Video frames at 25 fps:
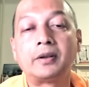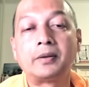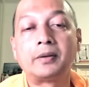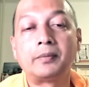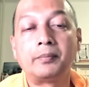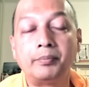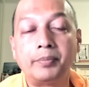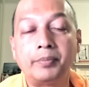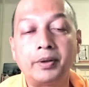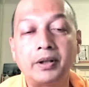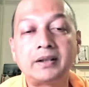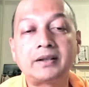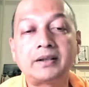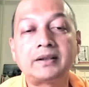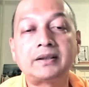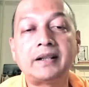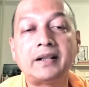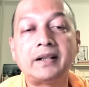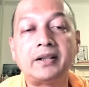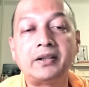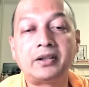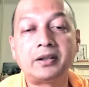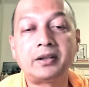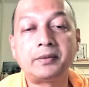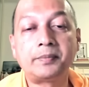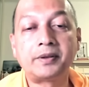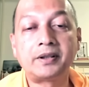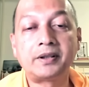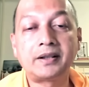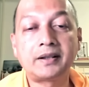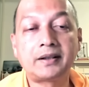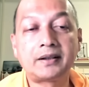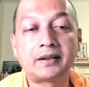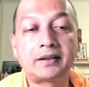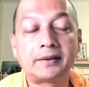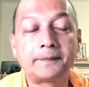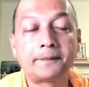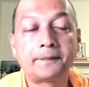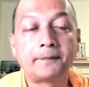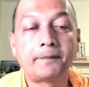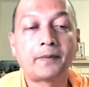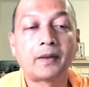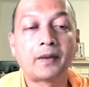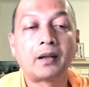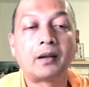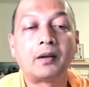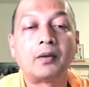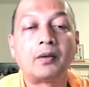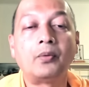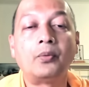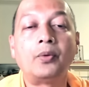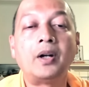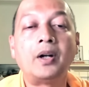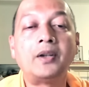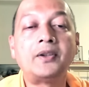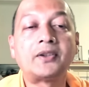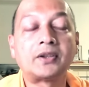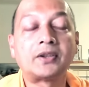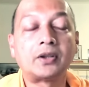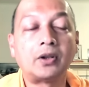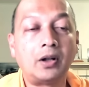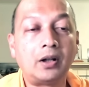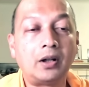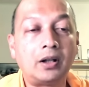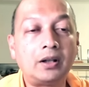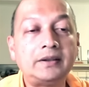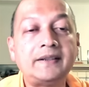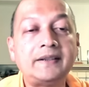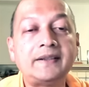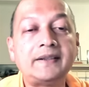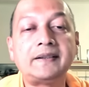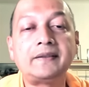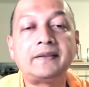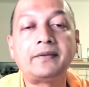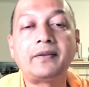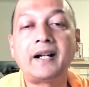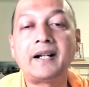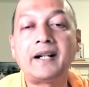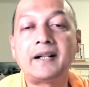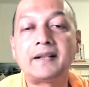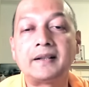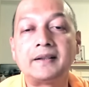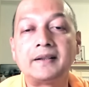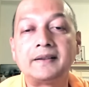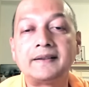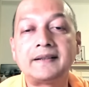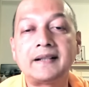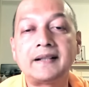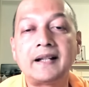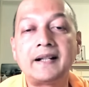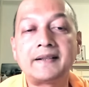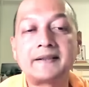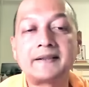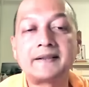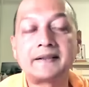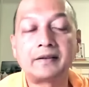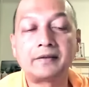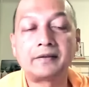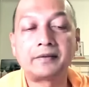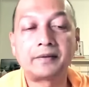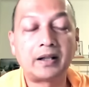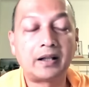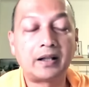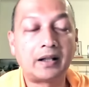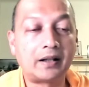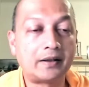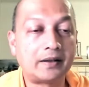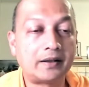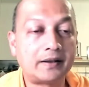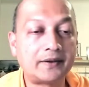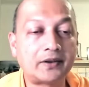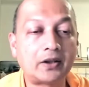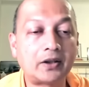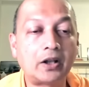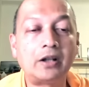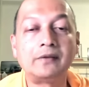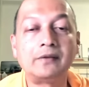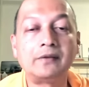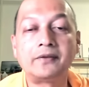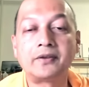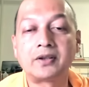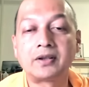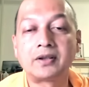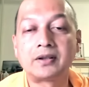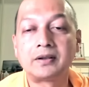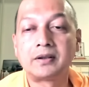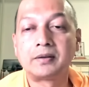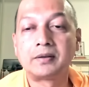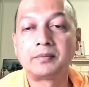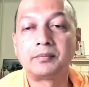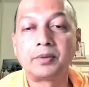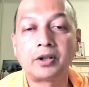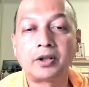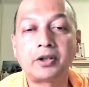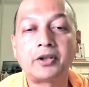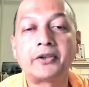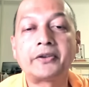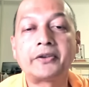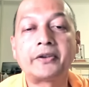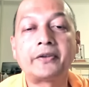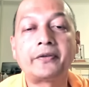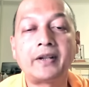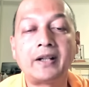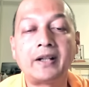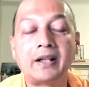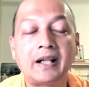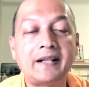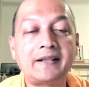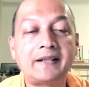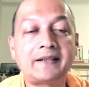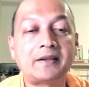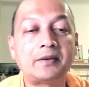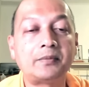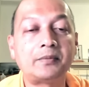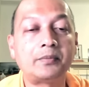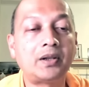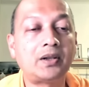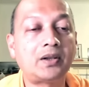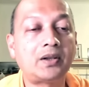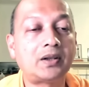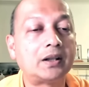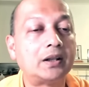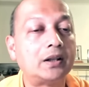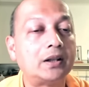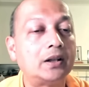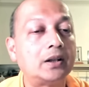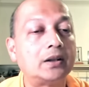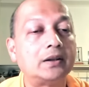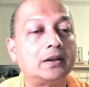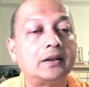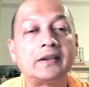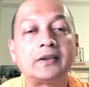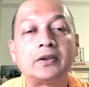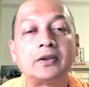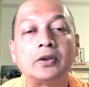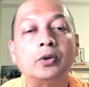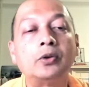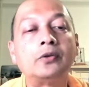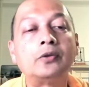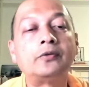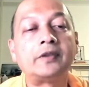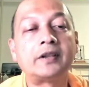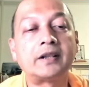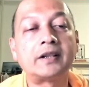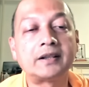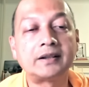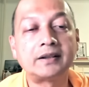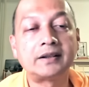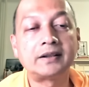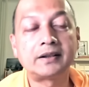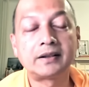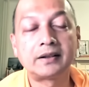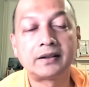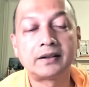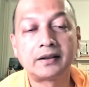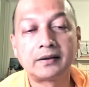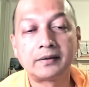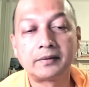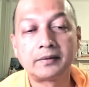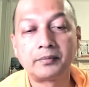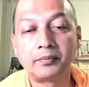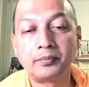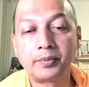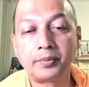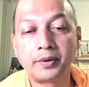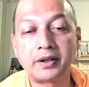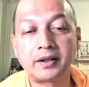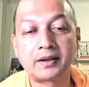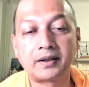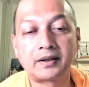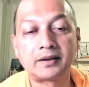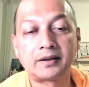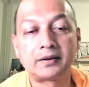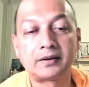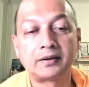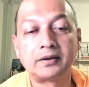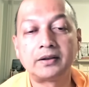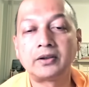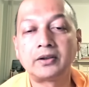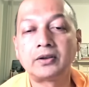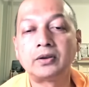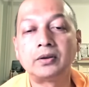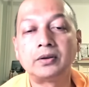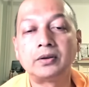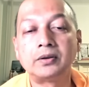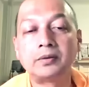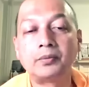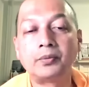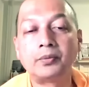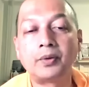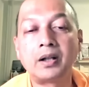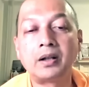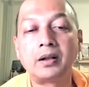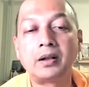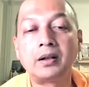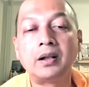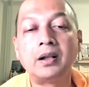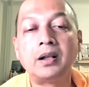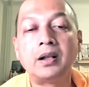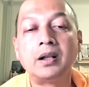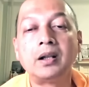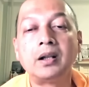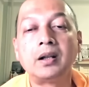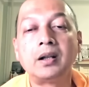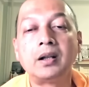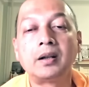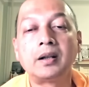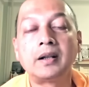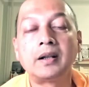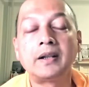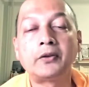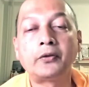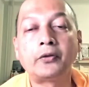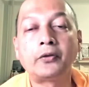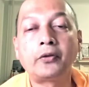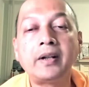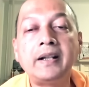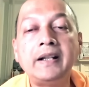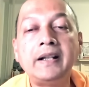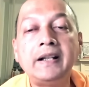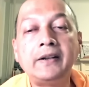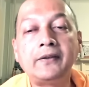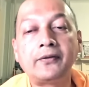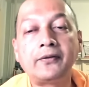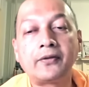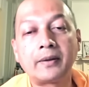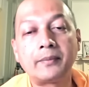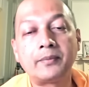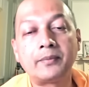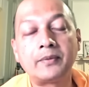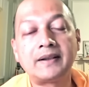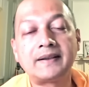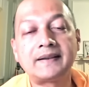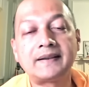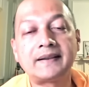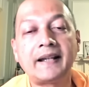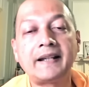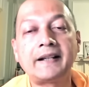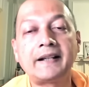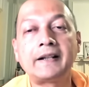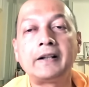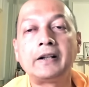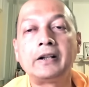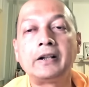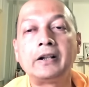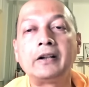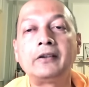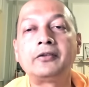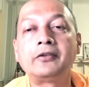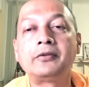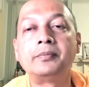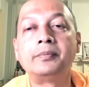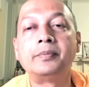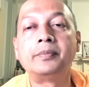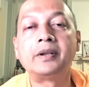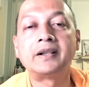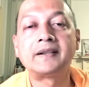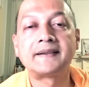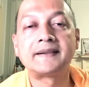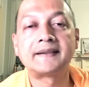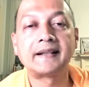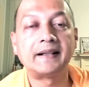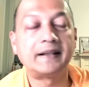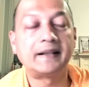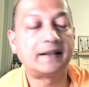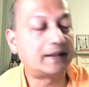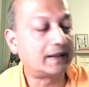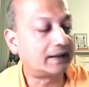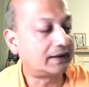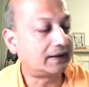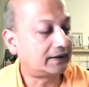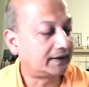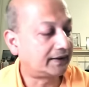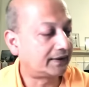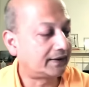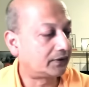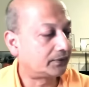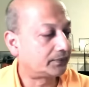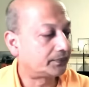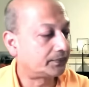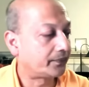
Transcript: birth and rebirth, once all these desires are dissolved because of enlightenment, there is no further birth. One is freed from the cycle of births and deaths.